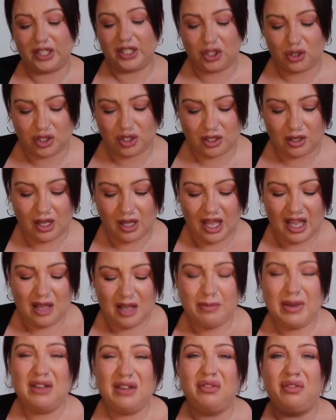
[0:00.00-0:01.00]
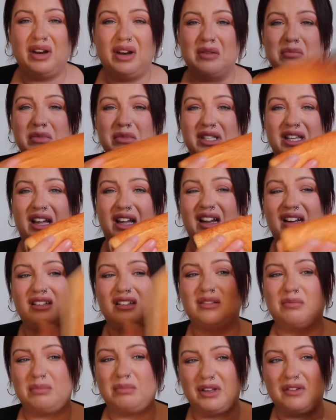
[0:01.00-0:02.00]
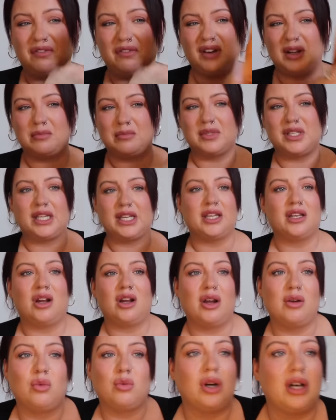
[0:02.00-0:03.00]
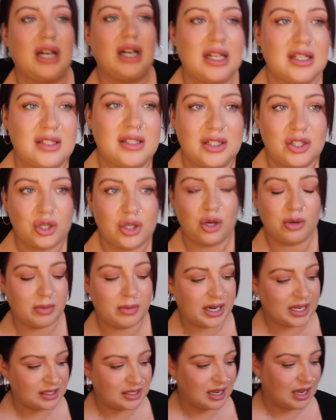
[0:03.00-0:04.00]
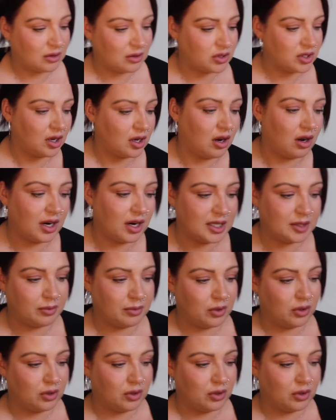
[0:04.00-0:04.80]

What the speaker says: It's just a bit flimsy. You know, it wouldn't have lasted 2 minutes outside.